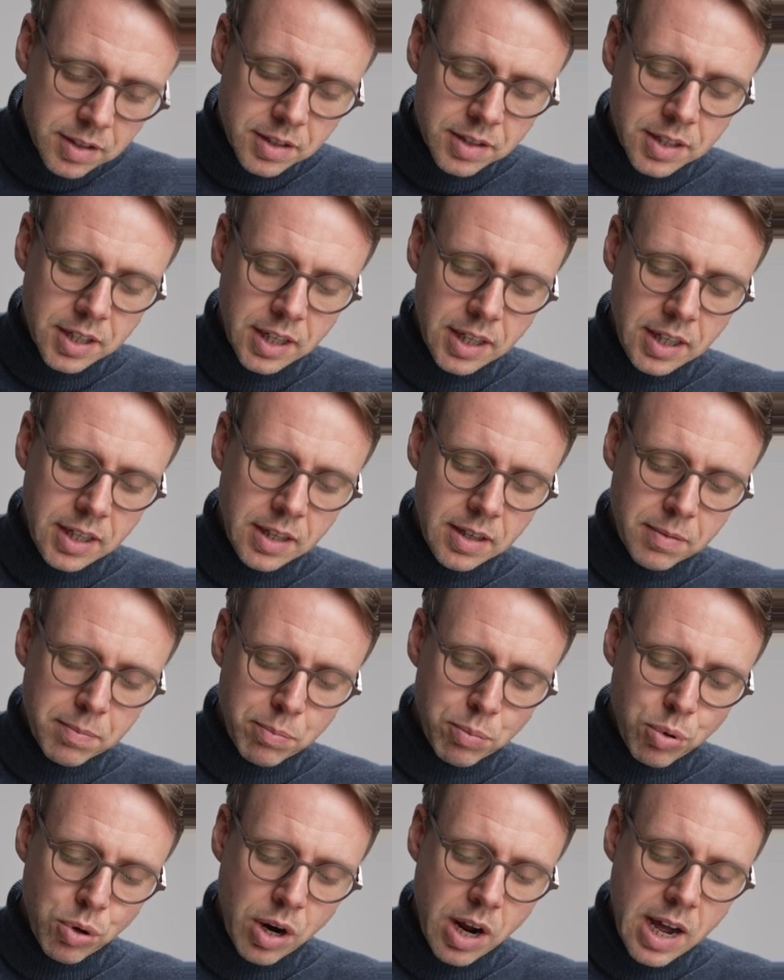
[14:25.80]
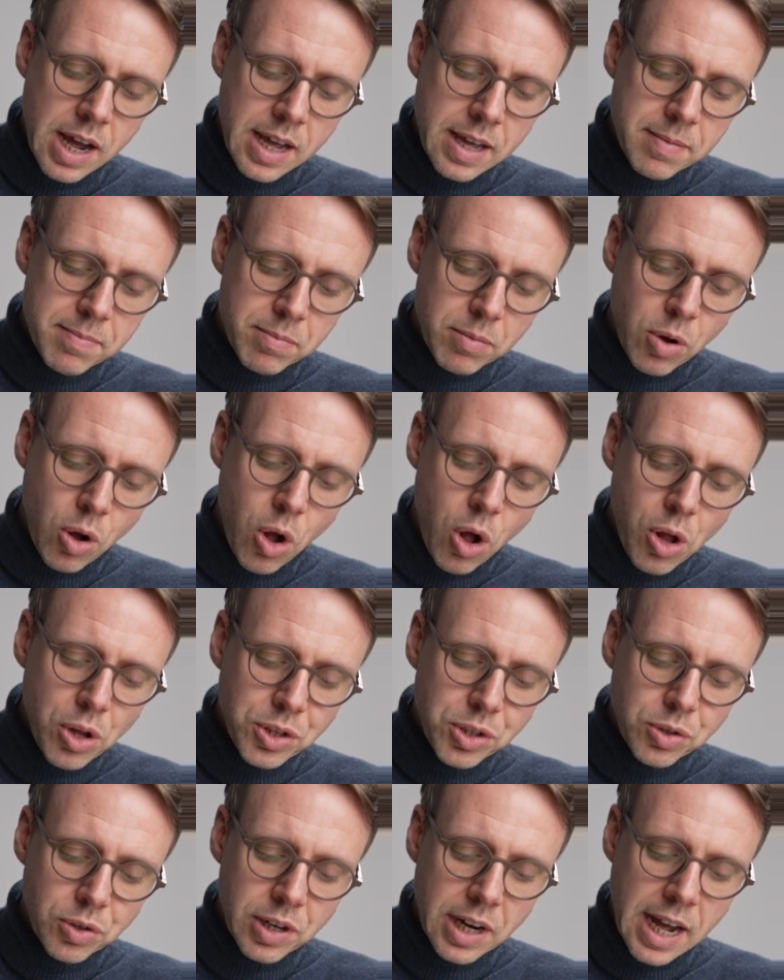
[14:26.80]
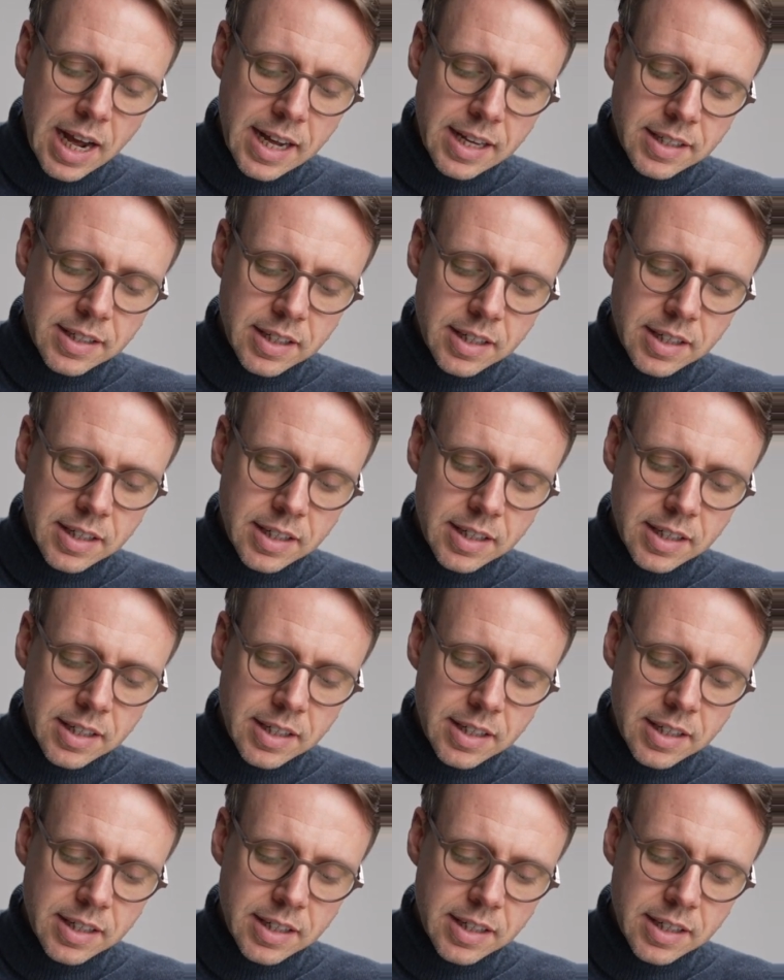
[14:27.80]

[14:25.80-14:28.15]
t prime also lies